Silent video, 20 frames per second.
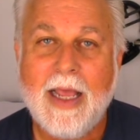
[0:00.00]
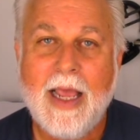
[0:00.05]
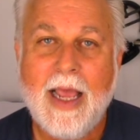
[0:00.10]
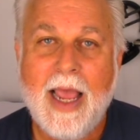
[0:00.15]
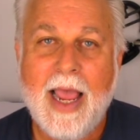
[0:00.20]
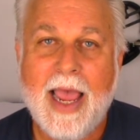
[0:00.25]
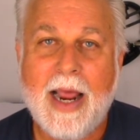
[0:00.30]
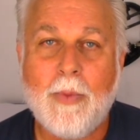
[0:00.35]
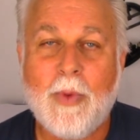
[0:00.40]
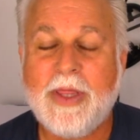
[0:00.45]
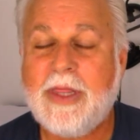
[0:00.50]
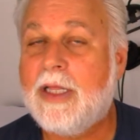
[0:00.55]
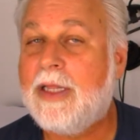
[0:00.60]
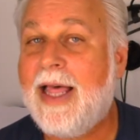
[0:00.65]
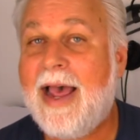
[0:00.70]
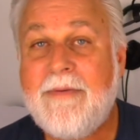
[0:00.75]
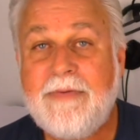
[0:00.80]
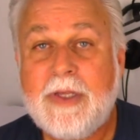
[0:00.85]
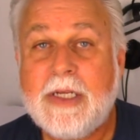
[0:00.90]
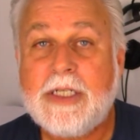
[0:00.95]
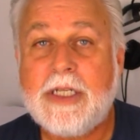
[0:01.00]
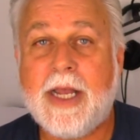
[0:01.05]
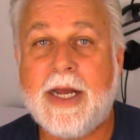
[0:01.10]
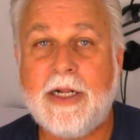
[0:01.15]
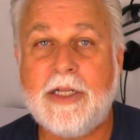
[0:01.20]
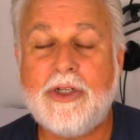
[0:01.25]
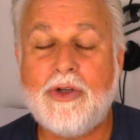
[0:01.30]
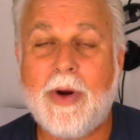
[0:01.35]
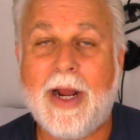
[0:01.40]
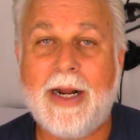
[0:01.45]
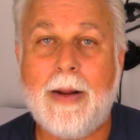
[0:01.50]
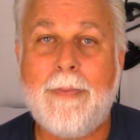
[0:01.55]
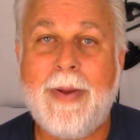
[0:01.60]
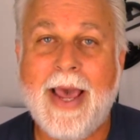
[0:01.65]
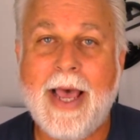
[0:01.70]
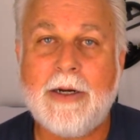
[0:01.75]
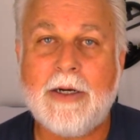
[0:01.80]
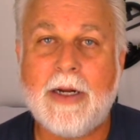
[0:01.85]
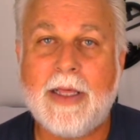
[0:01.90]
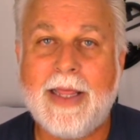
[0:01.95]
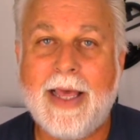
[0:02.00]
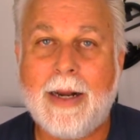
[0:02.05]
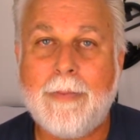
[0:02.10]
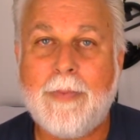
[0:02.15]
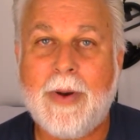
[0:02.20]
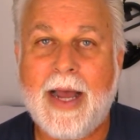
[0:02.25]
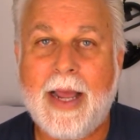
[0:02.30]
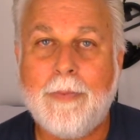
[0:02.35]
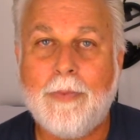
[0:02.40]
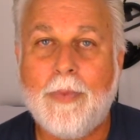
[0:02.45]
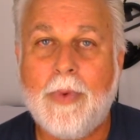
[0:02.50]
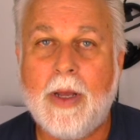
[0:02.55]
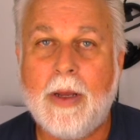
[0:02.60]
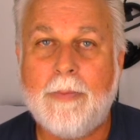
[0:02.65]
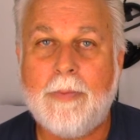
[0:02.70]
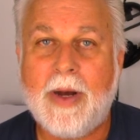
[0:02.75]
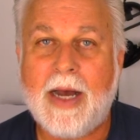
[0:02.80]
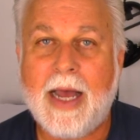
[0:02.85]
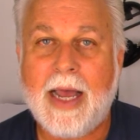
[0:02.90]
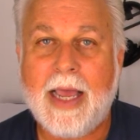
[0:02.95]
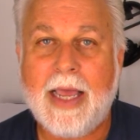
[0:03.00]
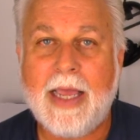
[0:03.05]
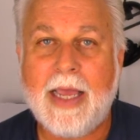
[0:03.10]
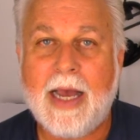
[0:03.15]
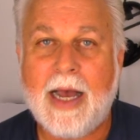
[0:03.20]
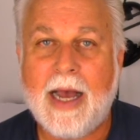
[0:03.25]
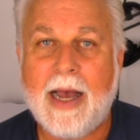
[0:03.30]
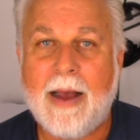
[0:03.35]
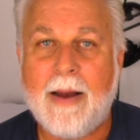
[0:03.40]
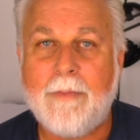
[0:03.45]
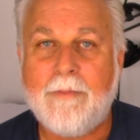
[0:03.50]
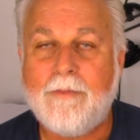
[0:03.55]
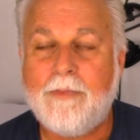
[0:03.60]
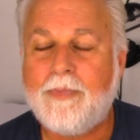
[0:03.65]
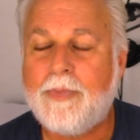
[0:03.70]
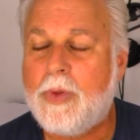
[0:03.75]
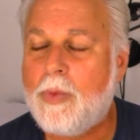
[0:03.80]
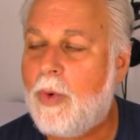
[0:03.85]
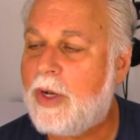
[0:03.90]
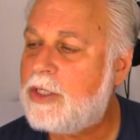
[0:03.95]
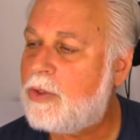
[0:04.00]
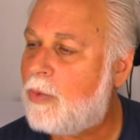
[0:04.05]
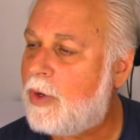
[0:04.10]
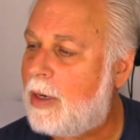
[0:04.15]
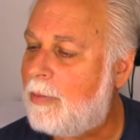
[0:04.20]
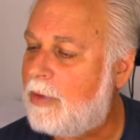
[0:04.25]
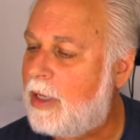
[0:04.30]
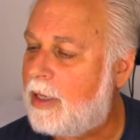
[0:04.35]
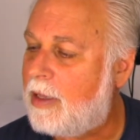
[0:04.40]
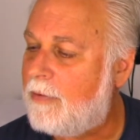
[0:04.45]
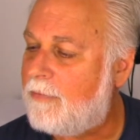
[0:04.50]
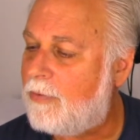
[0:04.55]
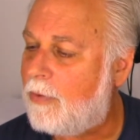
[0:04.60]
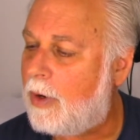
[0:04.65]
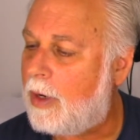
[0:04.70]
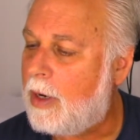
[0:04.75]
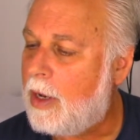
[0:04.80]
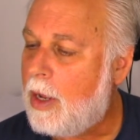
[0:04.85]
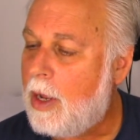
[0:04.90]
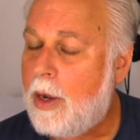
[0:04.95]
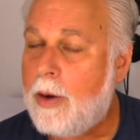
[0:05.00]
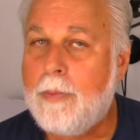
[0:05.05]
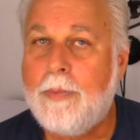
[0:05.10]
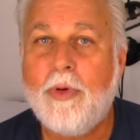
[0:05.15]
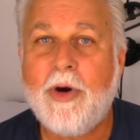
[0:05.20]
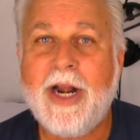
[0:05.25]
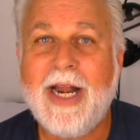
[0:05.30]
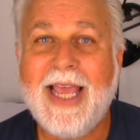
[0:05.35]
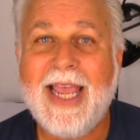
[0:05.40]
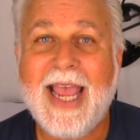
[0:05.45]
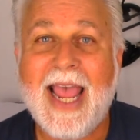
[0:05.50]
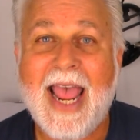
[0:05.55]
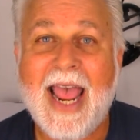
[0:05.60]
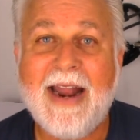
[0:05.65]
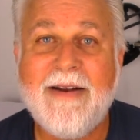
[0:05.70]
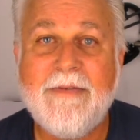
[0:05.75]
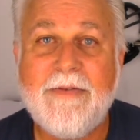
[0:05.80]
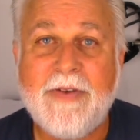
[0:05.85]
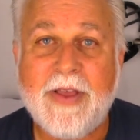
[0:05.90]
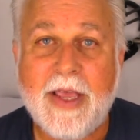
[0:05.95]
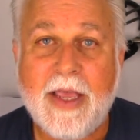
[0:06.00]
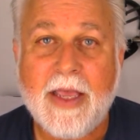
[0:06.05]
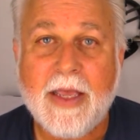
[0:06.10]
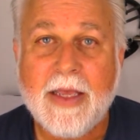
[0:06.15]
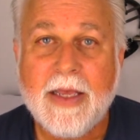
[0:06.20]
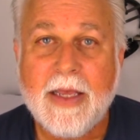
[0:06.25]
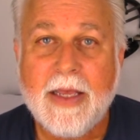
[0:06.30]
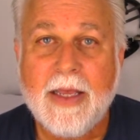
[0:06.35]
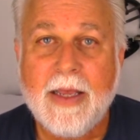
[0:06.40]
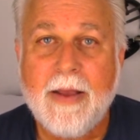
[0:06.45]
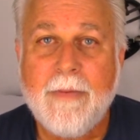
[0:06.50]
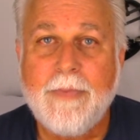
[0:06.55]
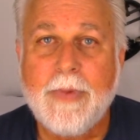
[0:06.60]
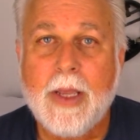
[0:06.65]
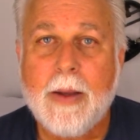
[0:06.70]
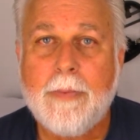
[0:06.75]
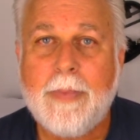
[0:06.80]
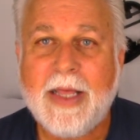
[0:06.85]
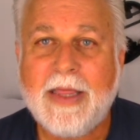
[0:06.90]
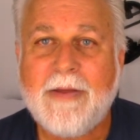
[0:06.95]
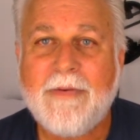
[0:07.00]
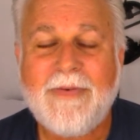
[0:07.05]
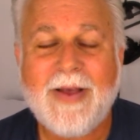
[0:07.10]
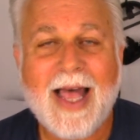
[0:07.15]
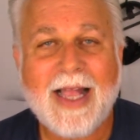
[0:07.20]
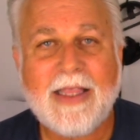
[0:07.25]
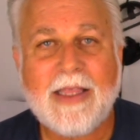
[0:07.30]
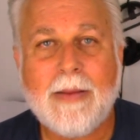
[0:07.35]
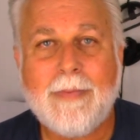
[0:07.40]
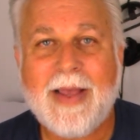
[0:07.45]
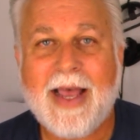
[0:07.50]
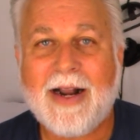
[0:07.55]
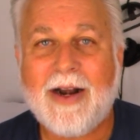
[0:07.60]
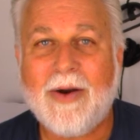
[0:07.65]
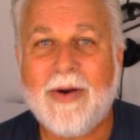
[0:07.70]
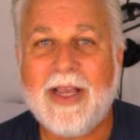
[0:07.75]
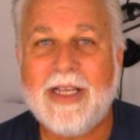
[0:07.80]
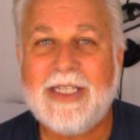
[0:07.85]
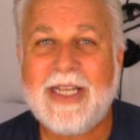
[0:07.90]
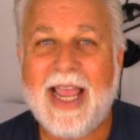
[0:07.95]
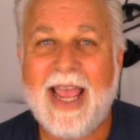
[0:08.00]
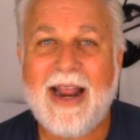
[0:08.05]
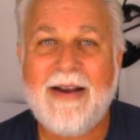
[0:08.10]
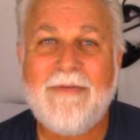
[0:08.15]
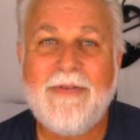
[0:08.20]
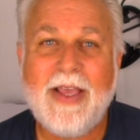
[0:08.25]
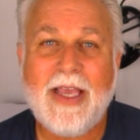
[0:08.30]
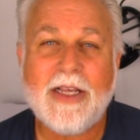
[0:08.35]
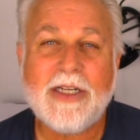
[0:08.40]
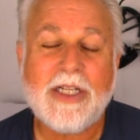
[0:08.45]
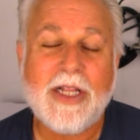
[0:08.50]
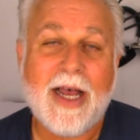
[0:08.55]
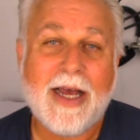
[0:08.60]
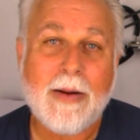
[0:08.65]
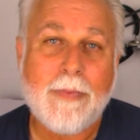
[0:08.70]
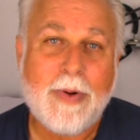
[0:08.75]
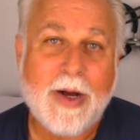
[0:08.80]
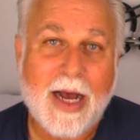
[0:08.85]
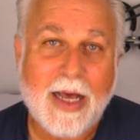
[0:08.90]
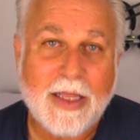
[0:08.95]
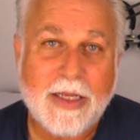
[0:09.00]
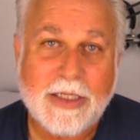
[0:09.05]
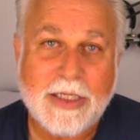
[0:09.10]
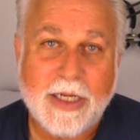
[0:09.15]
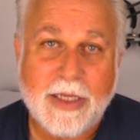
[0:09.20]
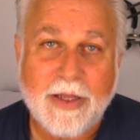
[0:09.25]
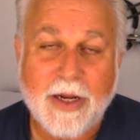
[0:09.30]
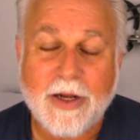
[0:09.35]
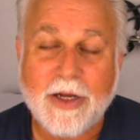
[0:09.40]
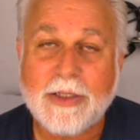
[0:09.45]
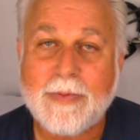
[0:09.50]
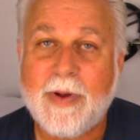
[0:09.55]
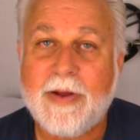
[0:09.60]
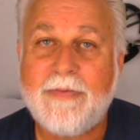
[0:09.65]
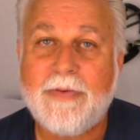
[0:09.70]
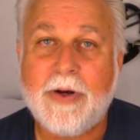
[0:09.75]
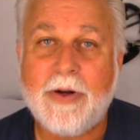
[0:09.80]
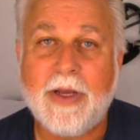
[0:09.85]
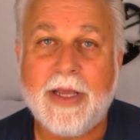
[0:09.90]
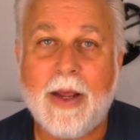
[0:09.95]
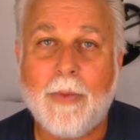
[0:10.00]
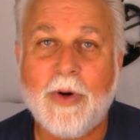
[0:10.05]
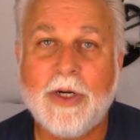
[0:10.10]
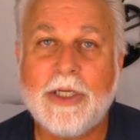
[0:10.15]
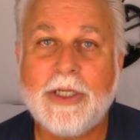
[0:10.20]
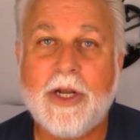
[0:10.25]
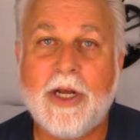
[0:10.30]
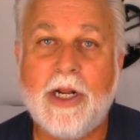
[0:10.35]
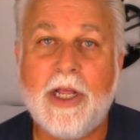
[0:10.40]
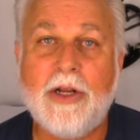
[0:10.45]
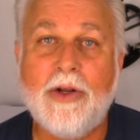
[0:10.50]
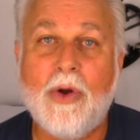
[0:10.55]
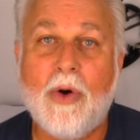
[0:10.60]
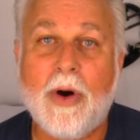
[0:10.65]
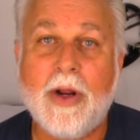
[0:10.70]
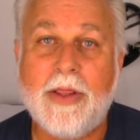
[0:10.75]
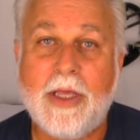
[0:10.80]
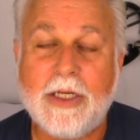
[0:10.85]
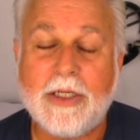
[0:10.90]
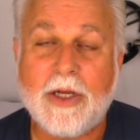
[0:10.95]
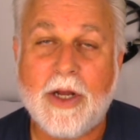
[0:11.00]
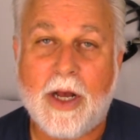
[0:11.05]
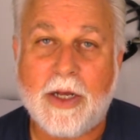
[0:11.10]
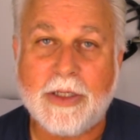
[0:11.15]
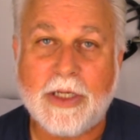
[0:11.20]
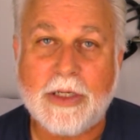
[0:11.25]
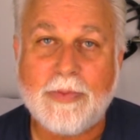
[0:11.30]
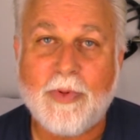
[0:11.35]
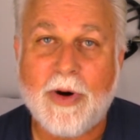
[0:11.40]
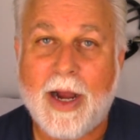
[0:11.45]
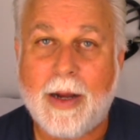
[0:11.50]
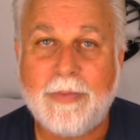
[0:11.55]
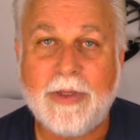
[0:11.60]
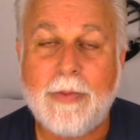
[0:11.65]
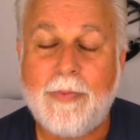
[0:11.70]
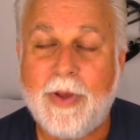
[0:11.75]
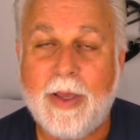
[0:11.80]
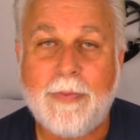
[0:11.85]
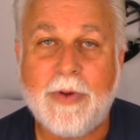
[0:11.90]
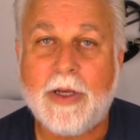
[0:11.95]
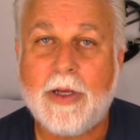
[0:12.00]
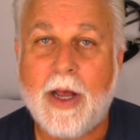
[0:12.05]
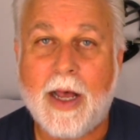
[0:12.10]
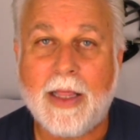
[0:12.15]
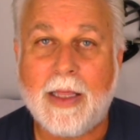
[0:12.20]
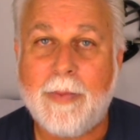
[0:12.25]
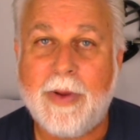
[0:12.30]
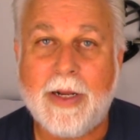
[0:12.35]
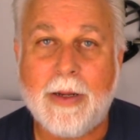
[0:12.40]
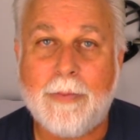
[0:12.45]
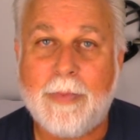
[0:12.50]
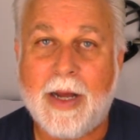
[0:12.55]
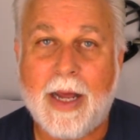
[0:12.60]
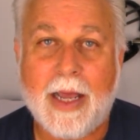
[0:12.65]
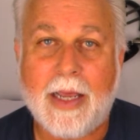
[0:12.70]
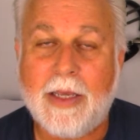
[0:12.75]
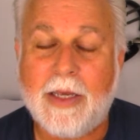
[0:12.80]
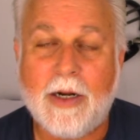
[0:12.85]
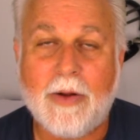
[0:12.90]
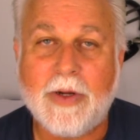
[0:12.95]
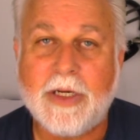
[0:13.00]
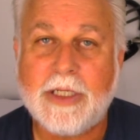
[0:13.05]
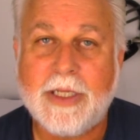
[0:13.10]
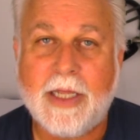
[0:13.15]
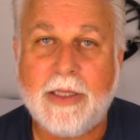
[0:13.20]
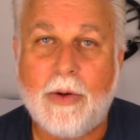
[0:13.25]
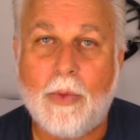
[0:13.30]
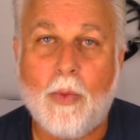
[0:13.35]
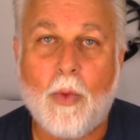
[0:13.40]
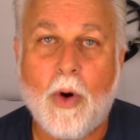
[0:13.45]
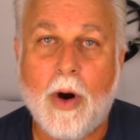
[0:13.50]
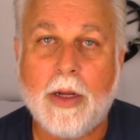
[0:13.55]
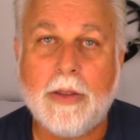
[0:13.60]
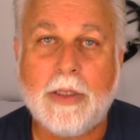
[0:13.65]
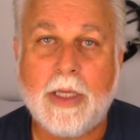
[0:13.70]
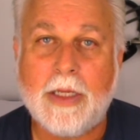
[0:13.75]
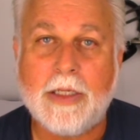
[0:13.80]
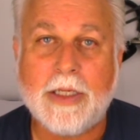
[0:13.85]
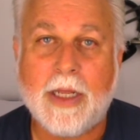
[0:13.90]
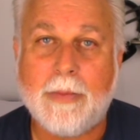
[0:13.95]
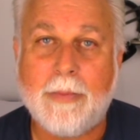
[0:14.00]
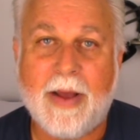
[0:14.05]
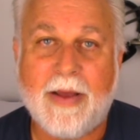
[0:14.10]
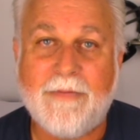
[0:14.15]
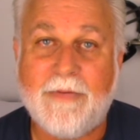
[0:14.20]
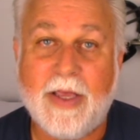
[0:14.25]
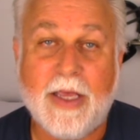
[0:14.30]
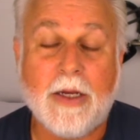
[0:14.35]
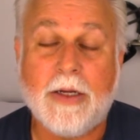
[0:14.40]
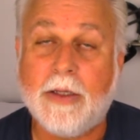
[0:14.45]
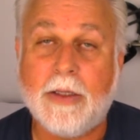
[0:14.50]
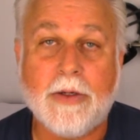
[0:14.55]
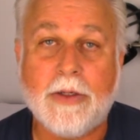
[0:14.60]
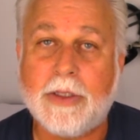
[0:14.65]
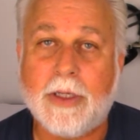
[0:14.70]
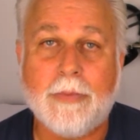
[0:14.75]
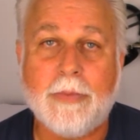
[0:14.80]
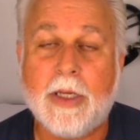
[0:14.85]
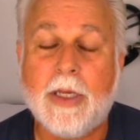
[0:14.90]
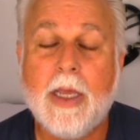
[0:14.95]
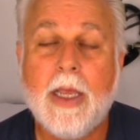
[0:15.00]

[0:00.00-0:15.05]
And what the left has done is try to pander to that by what's the word I'm looking for? Breeding envy. But the fact of the matter is, envy is not a policy. There goes my phone again. We're just going to ignore these calls. It's probably people calling me to buy, extended warranties on my vehicle or something.